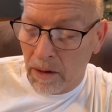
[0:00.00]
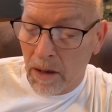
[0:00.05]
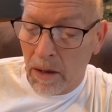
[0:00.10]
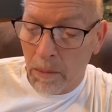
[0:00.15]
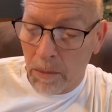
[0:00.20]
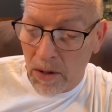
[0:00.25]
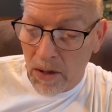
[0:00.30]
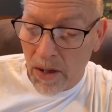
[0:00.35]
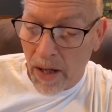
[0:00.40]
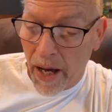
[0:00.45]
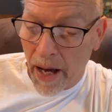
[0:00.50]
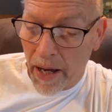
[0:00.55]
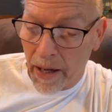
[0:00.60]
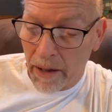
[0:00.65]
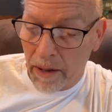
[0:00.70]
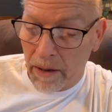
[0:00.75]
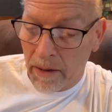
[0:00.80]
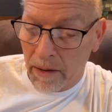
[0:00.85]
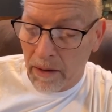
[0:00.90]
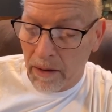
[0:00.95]
the Messiah,
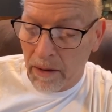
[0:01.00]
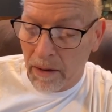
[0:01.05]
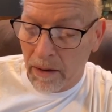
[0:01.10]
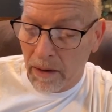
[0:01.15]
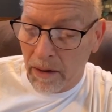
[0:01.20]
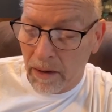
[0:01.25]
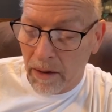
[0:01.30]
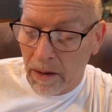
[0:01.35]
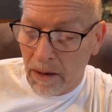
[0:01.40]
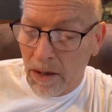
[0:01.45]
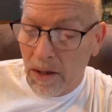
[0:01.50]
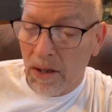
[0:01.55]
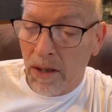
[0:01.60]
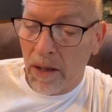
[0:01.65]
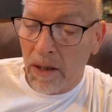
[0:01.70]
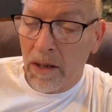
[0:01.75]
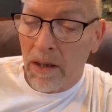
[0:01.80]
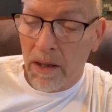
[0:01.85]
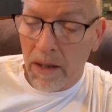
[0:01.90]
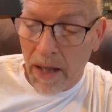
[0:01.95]

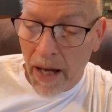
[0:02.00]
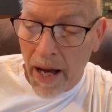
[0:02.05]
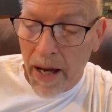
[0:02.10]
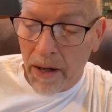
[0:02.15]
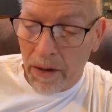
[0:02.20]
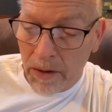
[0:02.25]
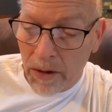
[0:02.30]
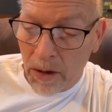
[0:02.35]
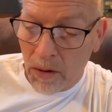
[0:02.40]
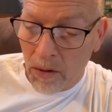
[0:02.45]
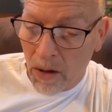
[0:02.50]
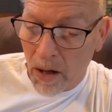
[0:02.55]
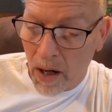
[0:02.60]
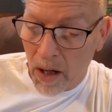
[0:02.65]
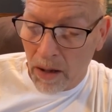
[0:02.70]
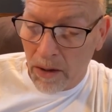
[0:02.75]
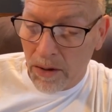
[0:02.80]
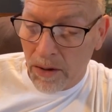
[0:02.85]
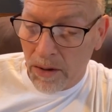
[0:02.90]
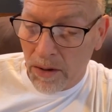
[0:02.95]
sent to die on the
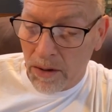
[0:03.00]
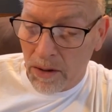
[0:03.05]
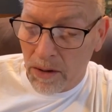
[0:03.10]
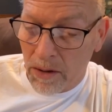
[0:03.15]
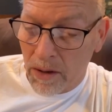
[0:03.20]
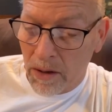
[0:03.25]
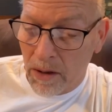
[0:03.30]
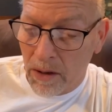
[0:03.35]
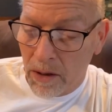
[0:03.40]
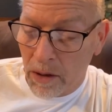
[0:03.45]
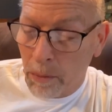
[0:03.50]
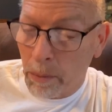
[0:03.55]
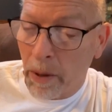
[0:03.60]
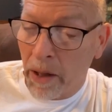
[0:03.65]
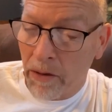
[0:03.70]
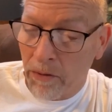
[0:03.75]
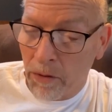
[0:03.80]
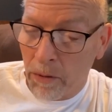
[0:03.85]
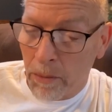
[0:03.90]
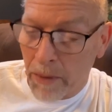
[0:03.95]
cross to
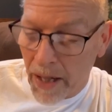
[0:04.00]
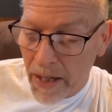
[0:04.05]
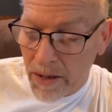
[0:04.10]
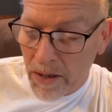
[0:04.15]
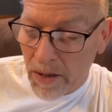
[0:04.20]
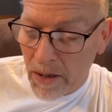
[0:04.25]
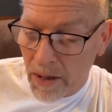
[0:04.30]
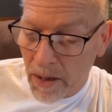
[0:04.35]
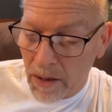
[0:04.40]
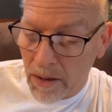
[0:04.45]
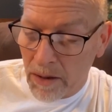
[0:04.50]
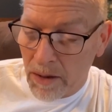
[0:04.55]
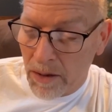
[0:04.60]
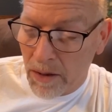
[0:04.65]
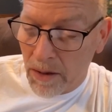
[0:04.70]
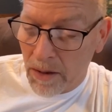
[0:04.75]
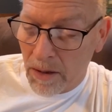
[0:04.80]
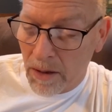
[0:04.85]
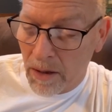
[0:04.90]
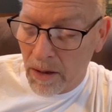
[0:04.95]
pay for my
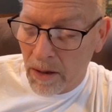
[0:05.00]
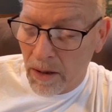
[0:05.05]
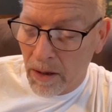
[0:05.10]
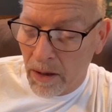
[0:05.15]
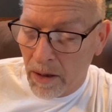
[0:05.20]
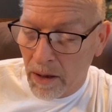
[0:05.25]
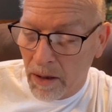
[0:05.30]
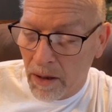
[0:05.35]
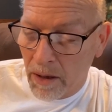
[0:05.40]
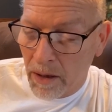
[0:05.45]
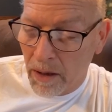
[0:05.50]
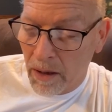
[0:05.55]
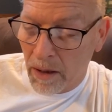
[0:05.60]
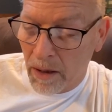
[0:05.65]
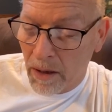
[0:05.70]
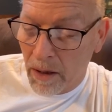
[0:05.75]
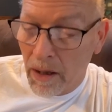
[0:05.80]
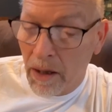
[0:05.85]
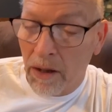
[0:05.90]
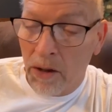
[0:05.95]
sins,
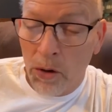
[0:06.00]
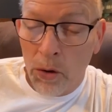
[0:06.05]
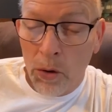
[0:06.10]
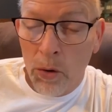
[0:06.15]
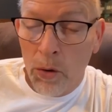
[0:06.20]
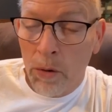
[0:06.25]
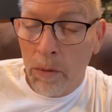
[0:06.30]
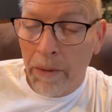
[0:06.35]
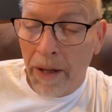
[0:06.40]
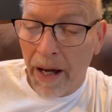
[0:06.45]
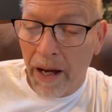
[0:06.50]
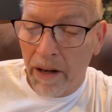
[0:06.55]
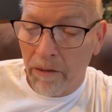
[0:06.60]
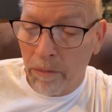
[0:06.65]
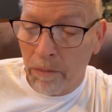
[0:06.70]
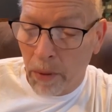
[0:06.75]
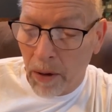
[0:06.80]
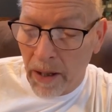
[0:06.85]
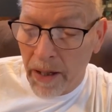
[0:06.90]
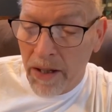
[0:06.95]
in whom I
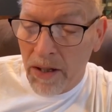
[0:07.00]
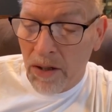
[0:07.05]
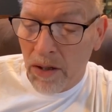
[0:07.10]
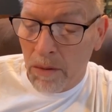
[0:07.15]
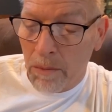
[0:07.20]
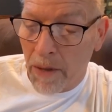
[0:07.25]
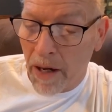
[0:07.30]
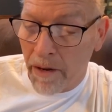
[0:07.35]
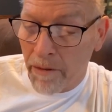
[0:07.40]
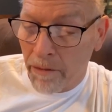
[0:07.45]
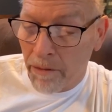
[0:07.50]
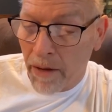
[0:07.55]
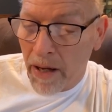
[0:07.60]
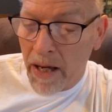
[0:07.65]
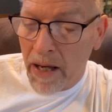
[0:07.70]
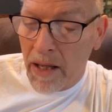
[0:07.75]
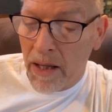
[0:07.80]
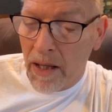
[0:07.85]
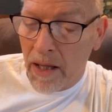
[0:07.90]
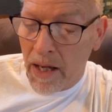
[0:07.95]
have placed my
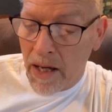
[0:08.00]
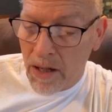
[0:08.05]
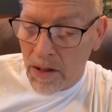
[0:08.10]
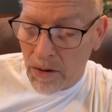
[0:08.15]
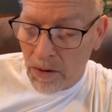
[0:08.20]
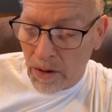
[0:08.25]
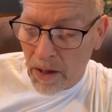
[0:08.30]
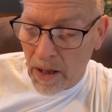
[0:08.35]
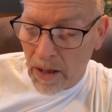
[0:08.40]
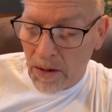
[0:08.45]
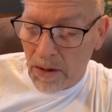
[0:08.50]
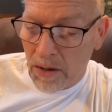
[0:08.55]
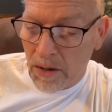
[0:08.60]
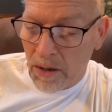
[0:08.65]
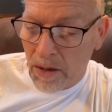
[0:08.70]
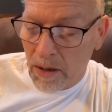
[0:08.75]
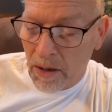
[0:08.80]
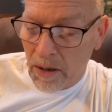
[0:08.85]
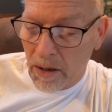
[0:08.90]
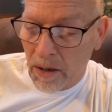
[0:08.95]
faith and
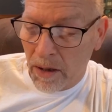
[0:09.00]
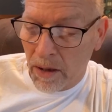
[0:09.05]
trust,